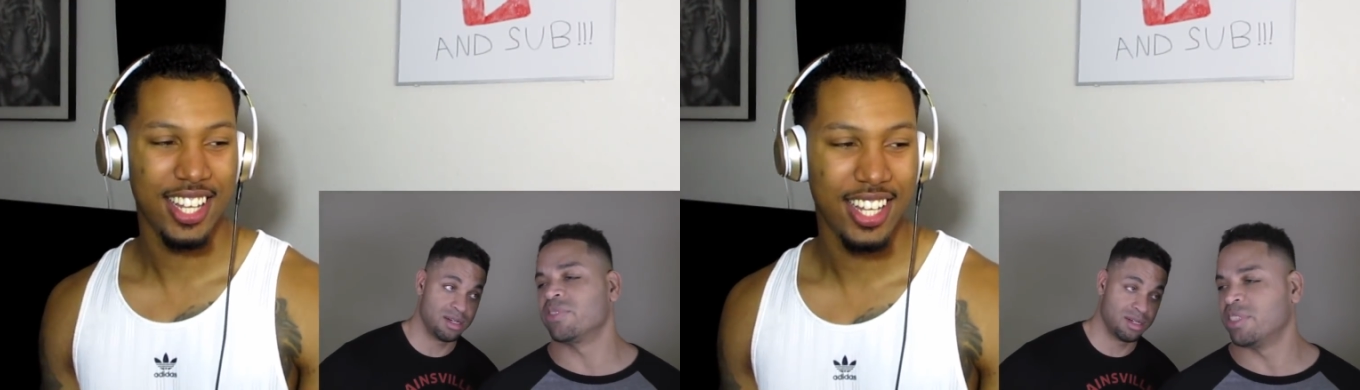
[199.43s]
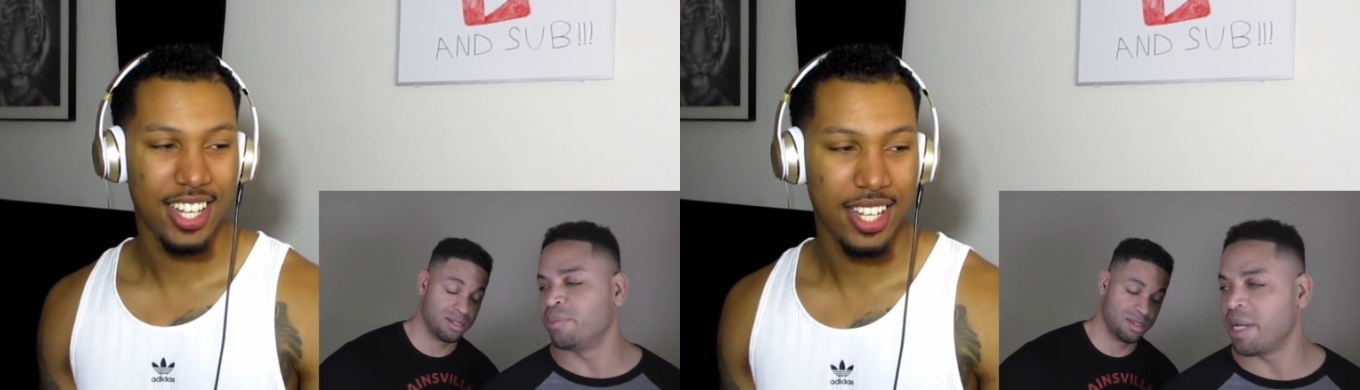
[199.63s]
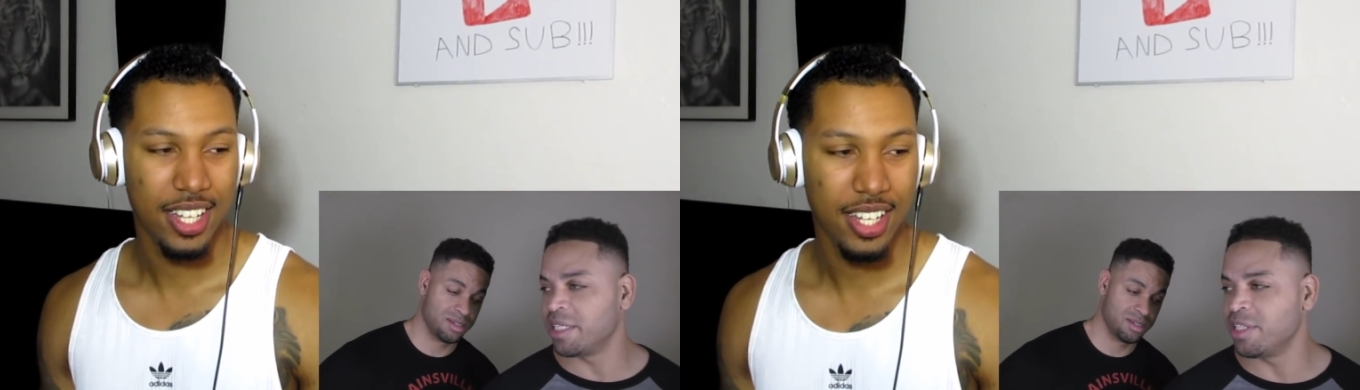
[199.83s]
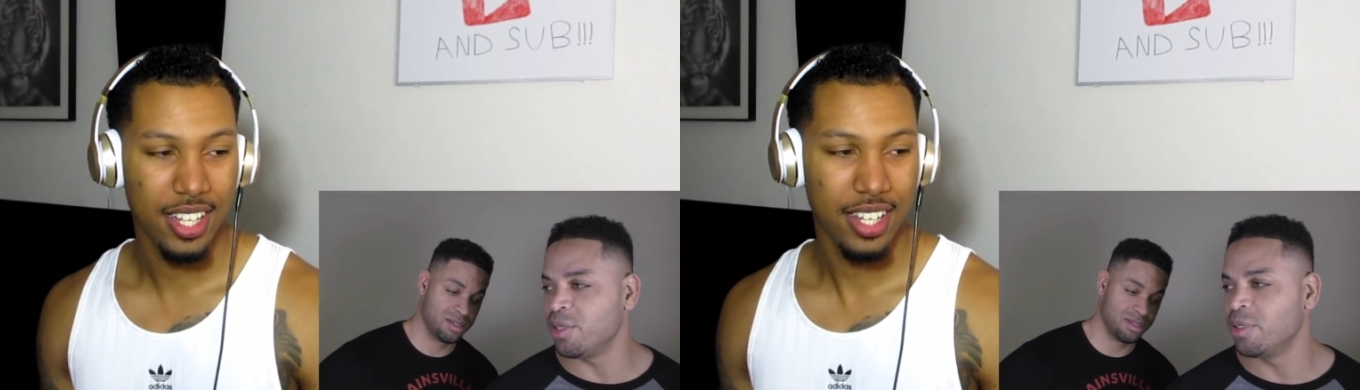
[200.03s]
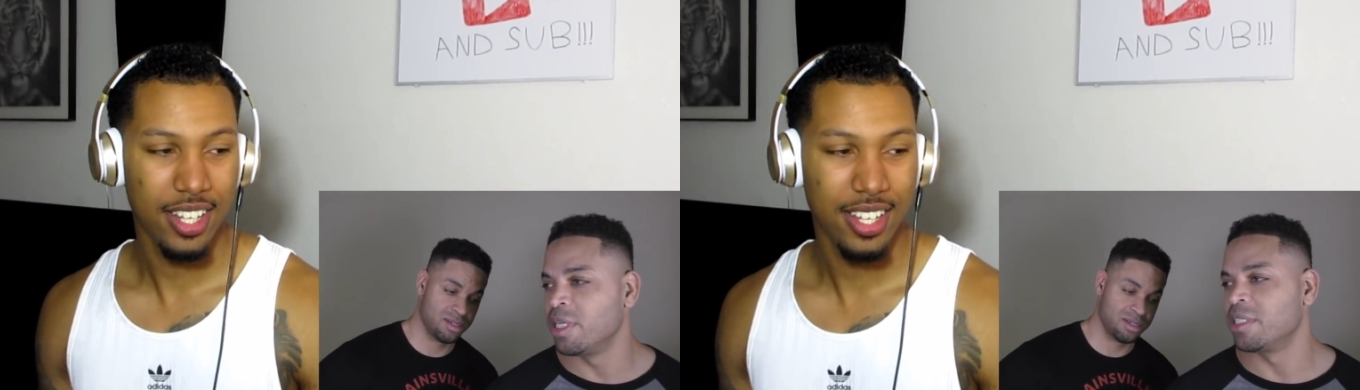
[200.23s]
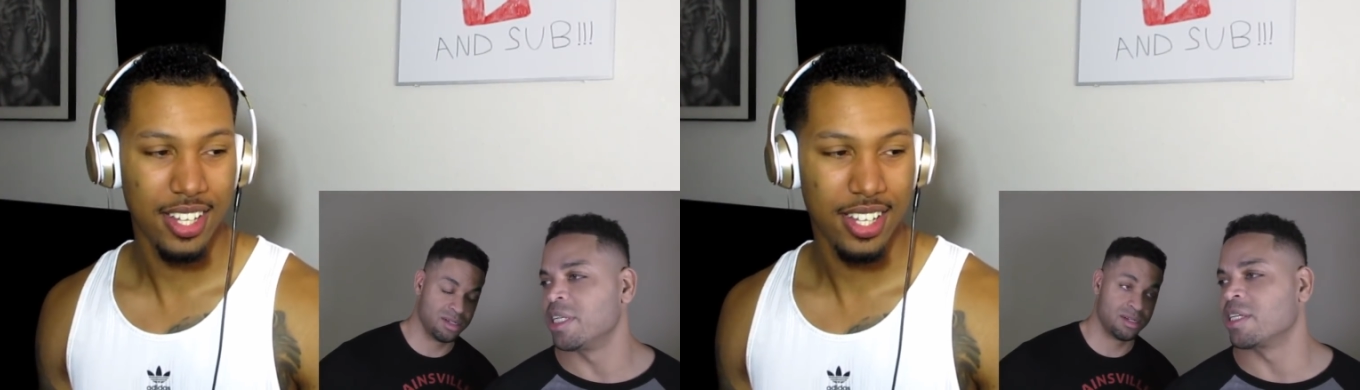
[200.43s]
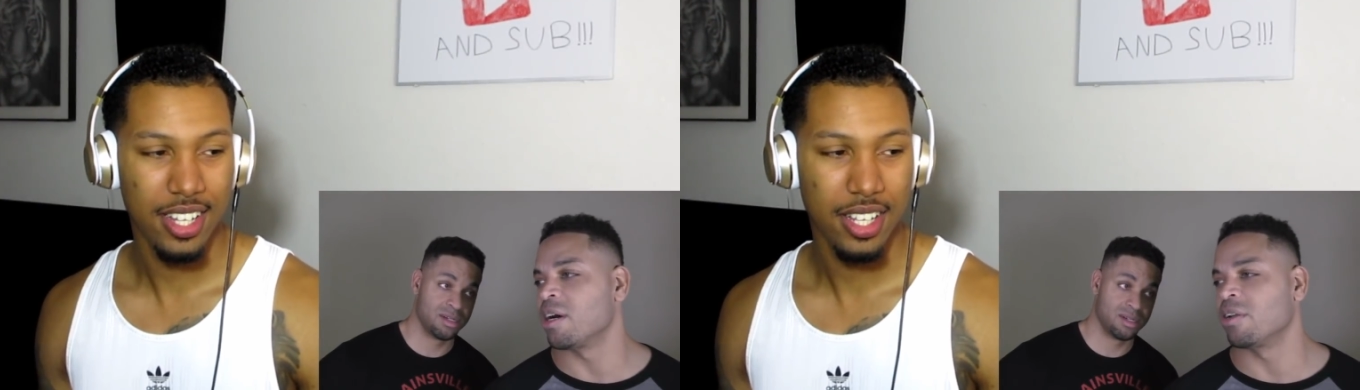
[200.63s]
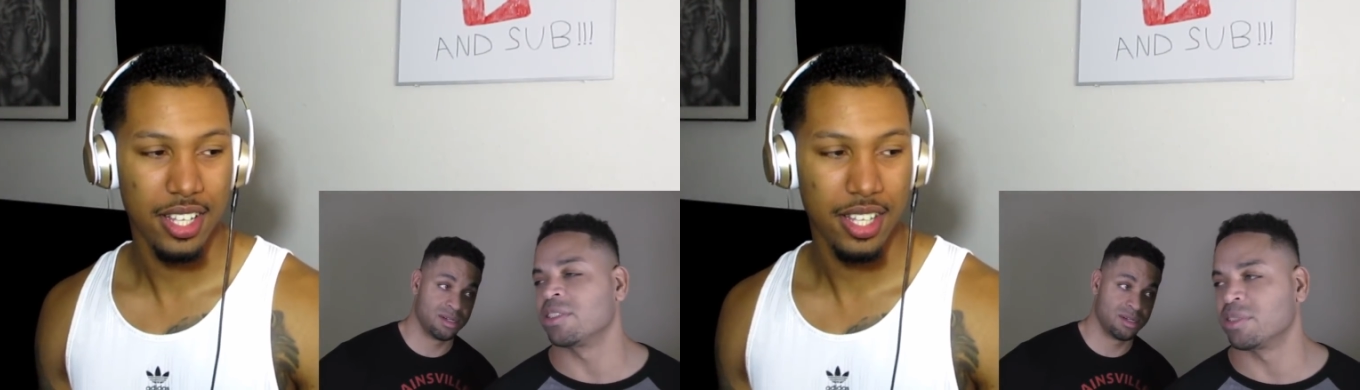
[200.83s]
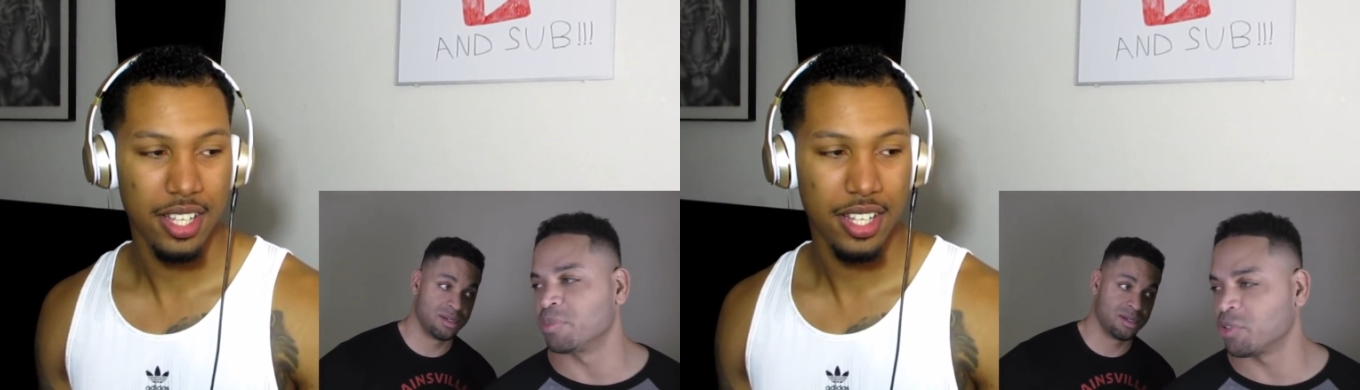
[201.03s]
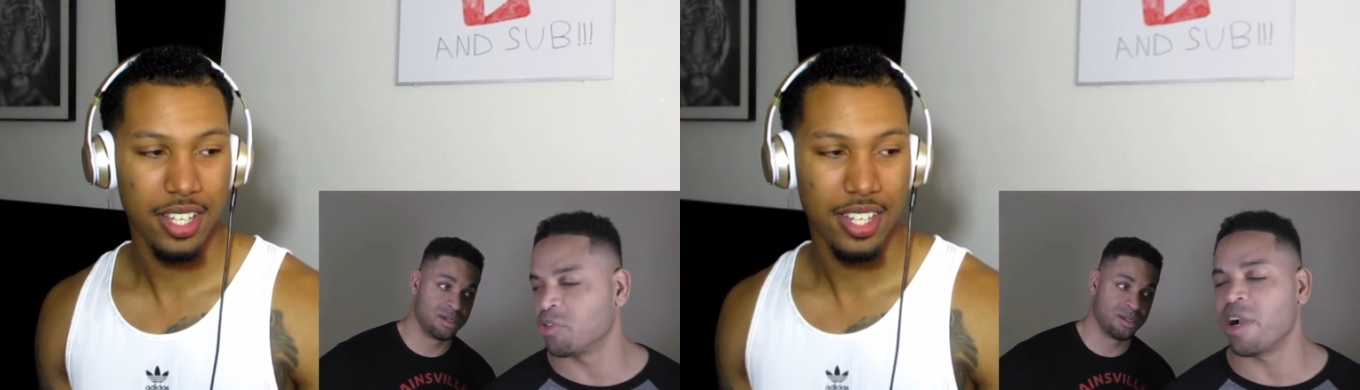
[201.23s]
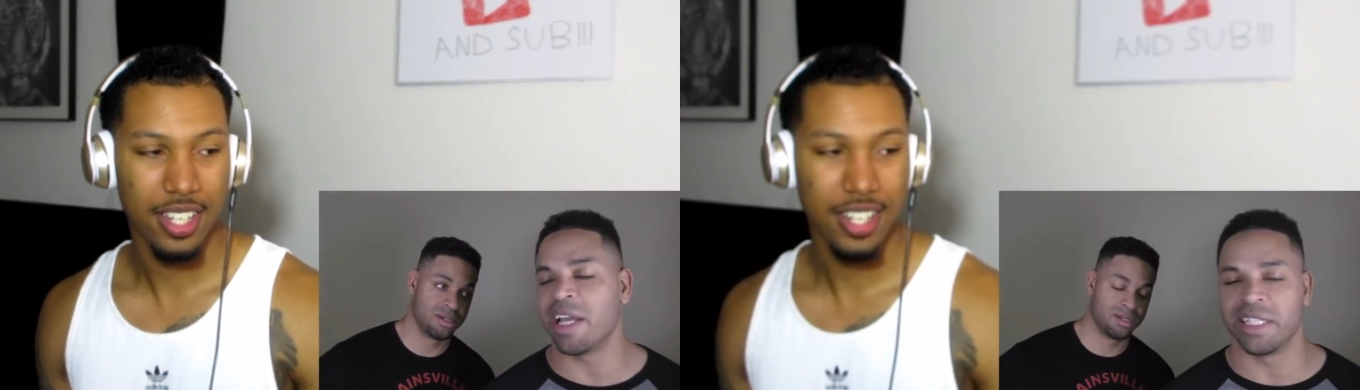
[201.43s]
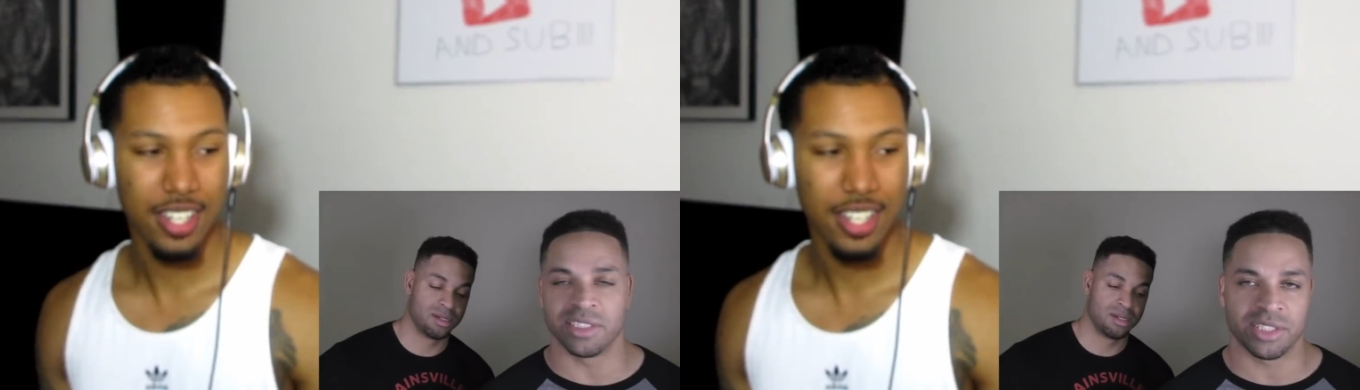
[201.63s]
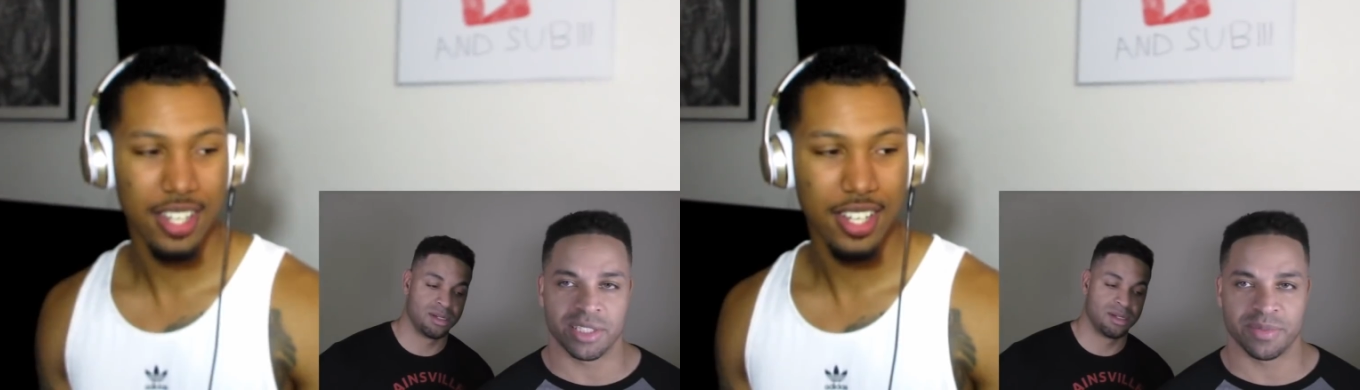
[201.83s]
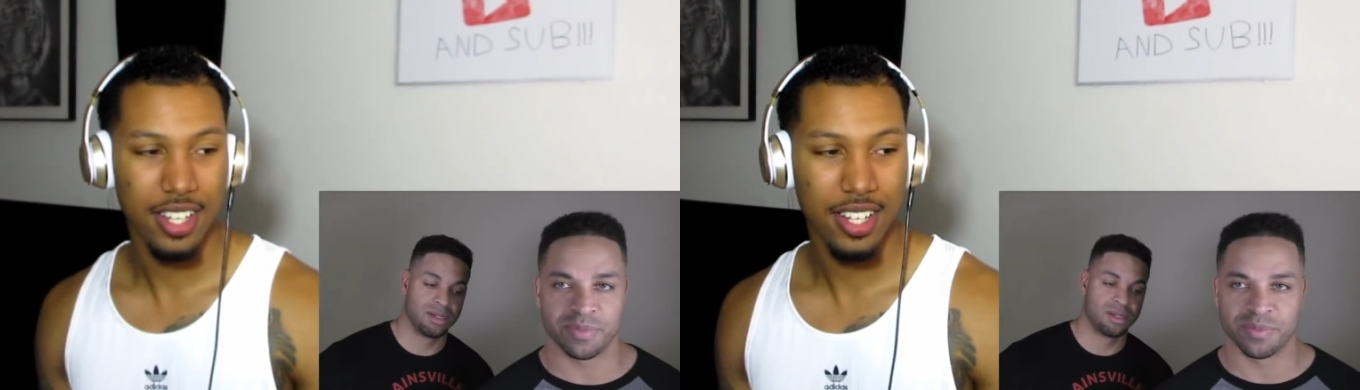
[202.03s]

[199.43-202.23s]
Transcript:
Speaker 1: it with somebody new, they call it some strange.